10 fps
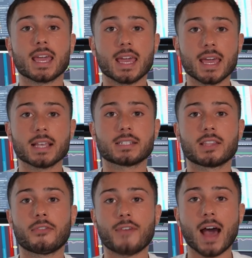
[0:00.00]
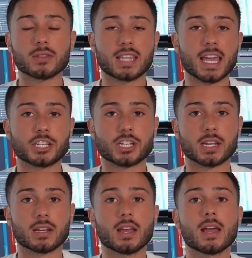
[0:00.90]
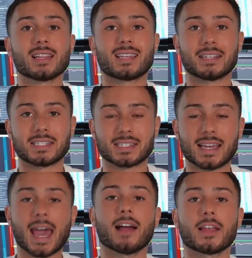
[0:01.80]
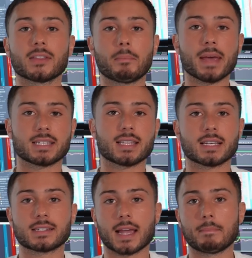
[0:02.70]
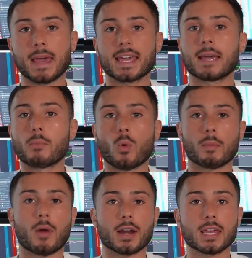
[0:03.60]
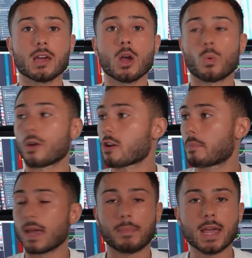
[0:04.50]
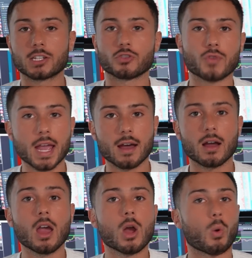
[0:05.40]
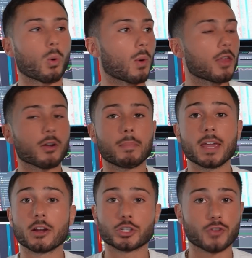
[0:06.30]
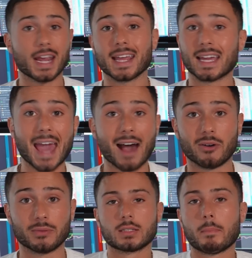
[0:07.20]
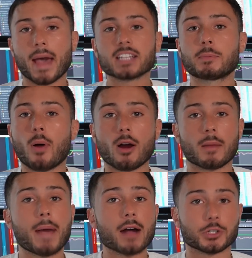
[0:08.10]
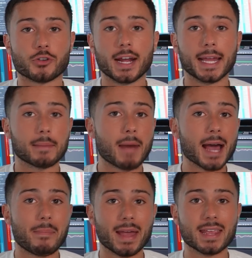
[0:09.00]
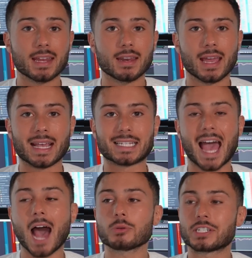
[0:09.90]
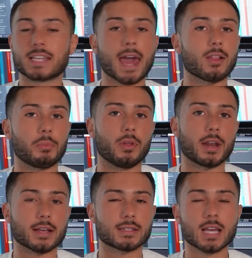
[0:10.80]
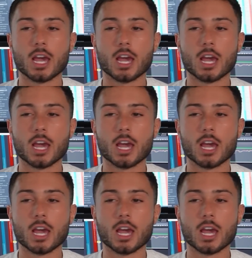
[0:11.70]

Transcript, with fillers: is the foundation to scaling the business and making more money, whether it be a pizzeria or whether it be your trading account. The best part about trading, in my opinion, is how scalable it is.